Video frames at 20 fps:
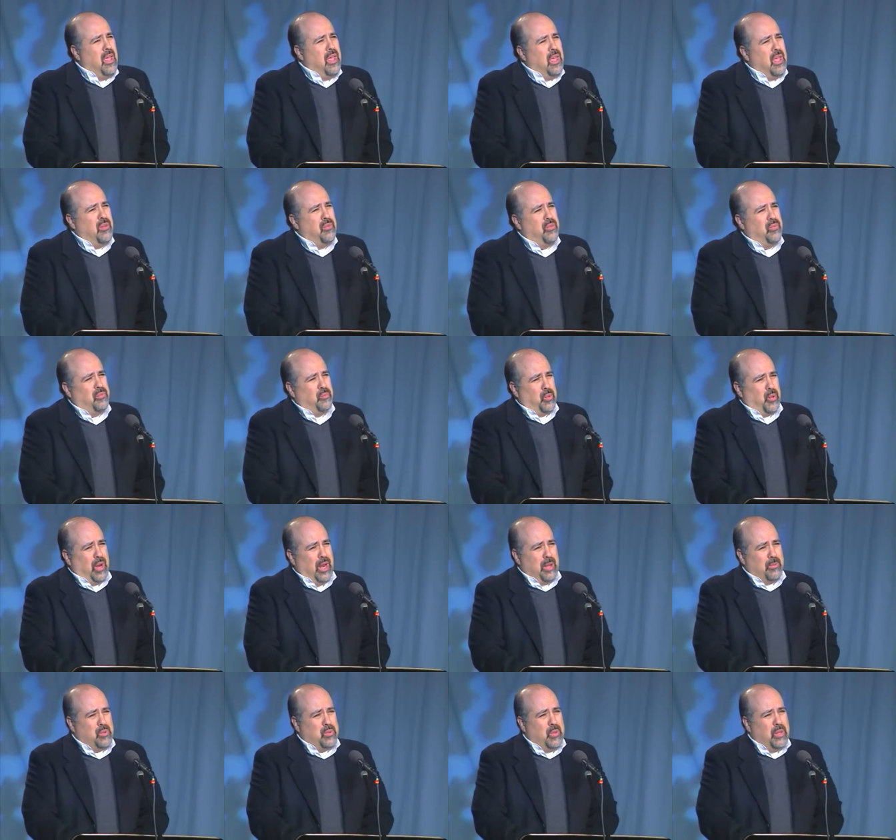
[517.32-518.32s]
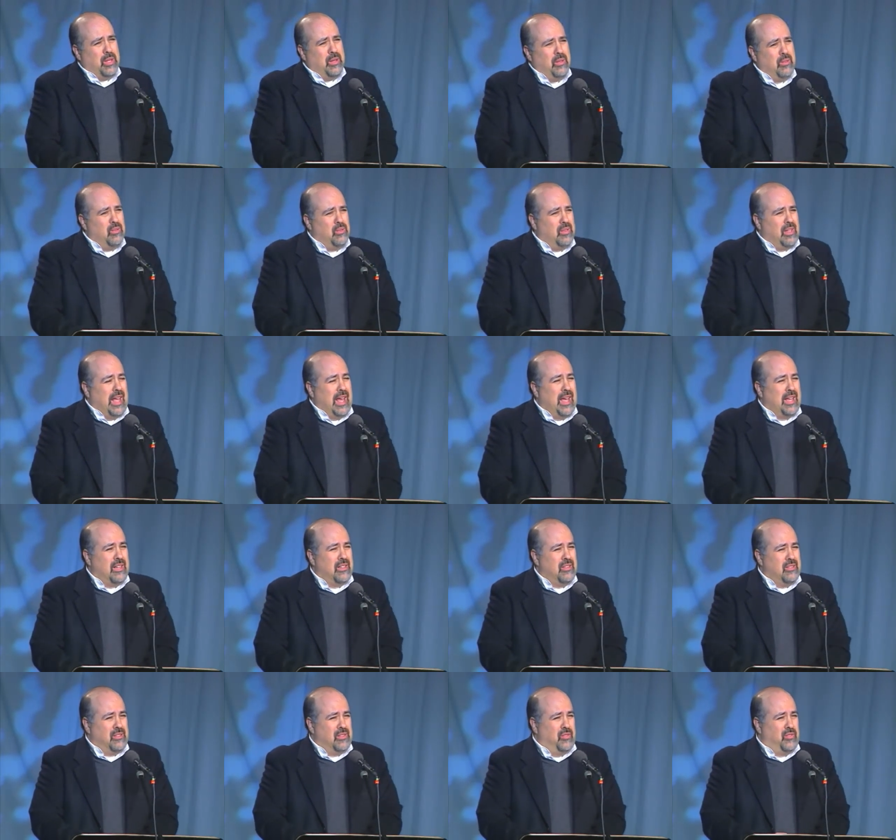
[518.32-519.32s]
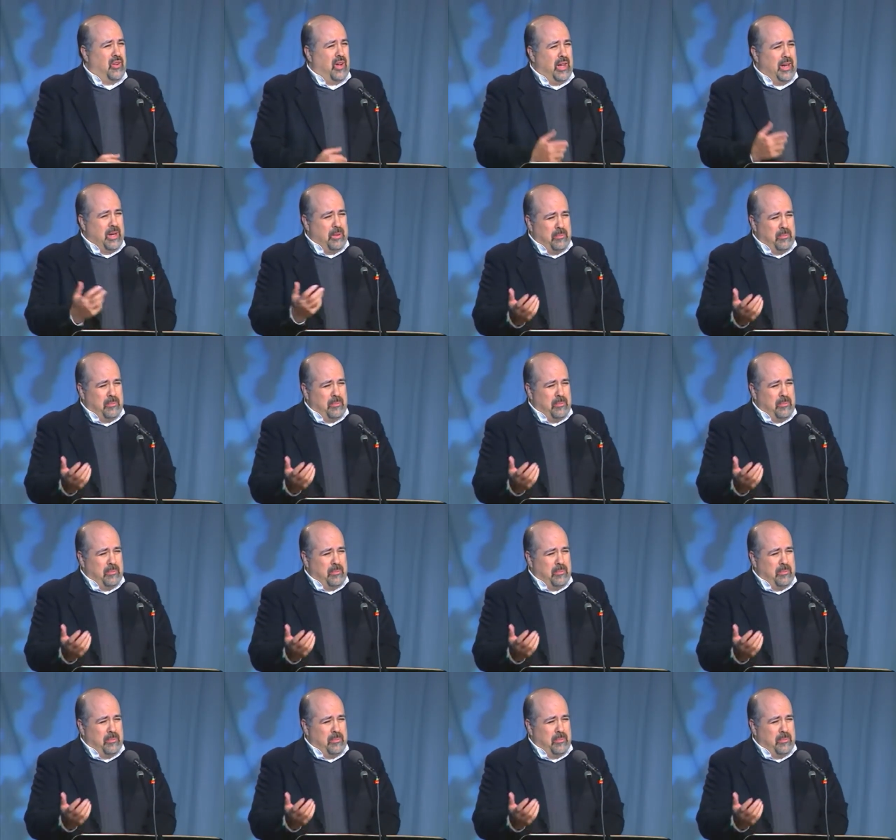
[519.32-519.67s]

if perhaps we can't define